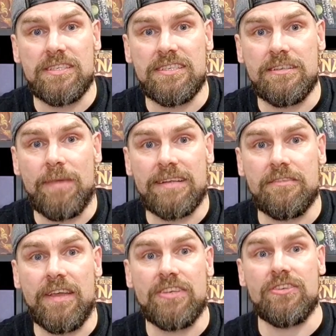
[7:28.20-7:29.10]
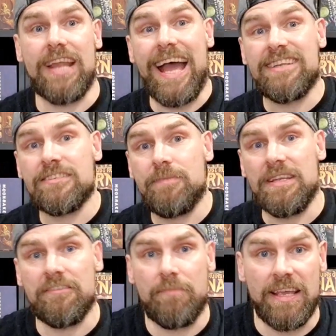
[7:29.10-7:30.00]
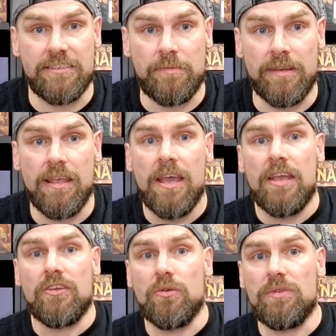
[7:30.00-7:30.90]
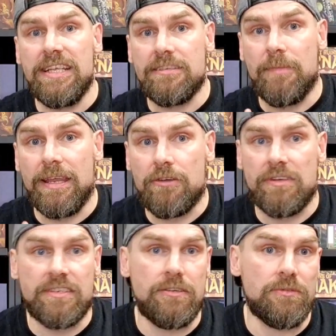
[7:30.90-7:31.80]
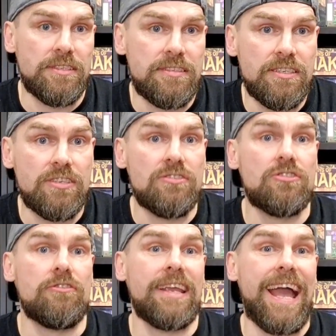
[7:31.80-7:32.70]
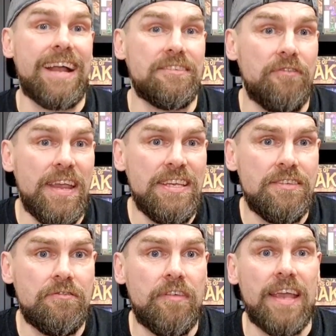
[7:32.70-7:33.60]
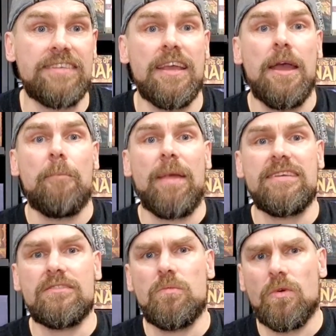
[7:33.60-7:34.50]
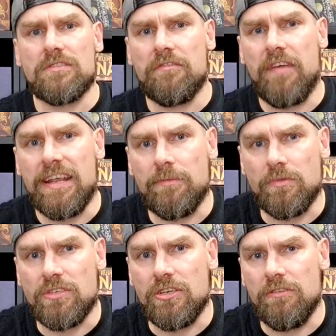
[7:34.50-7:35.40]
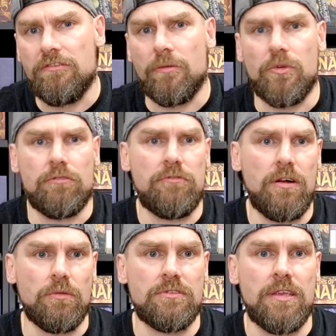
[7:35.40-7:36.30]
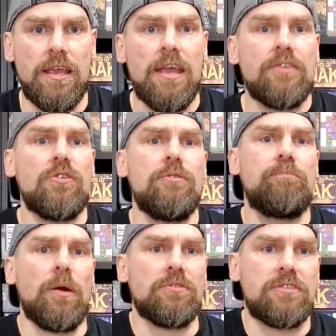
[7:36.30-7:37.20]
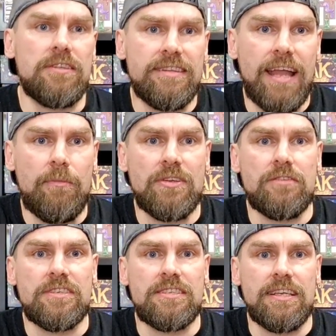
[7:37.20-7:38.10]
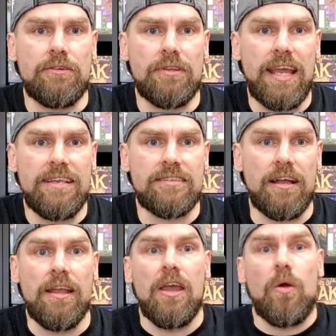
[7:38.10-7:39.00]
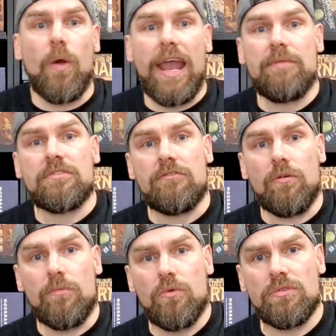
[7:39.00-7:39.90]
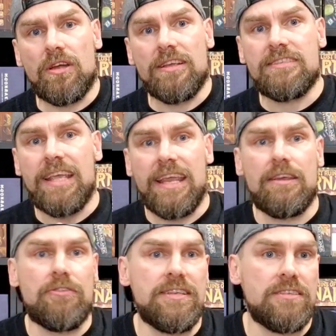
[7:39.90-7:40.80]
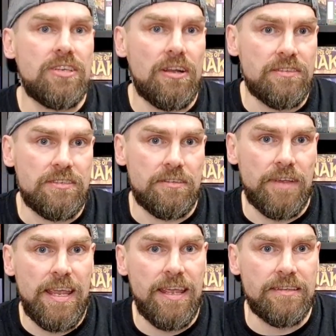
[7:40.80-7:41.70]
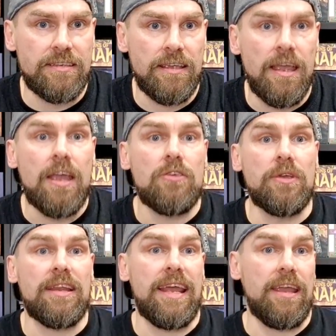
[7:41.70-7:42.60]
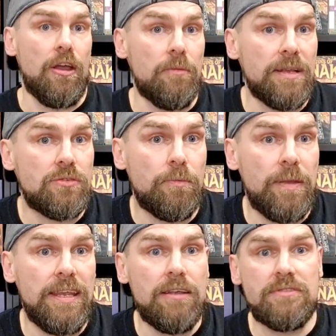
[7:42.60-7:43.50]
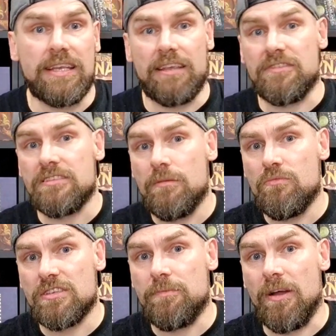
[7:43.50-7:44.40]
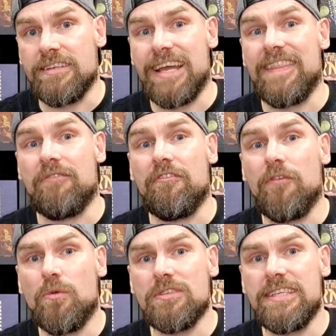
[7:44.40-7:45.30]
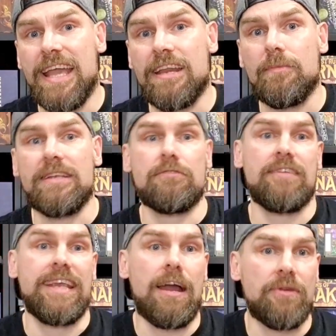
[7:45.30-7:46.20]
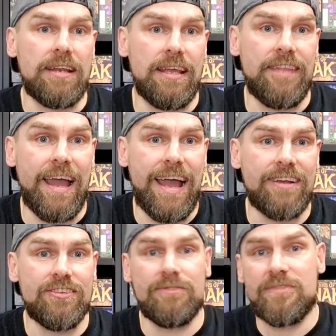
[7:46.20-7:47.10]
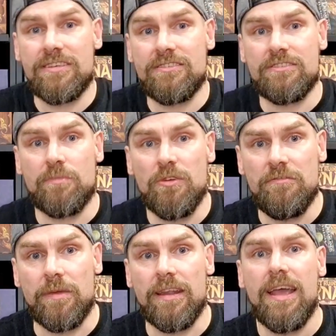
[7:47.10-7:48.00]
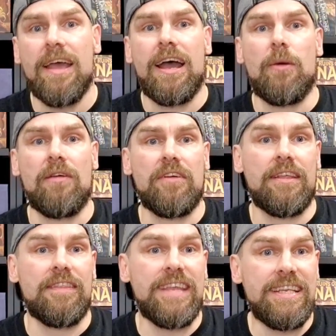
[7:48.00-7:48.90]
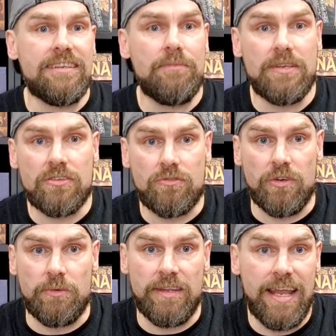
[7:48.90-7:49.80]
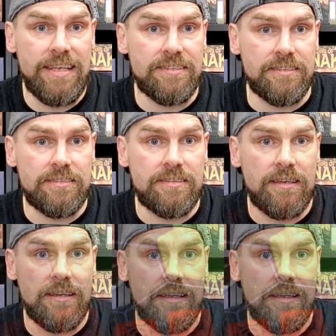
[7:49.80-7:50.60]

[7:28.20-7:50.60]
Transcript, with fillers: system activation and speed of placement, you'll need to make critical decisions during activation phase based on what's available to you from your rolls. Do you bolster the damage of a single laser, or aim to roll more dice to increase the chances of a hit? You can lay homing torpedoes that give some respite and then force the enemy to recalculate their actions such as movement. However, these can be destroyed with lasers.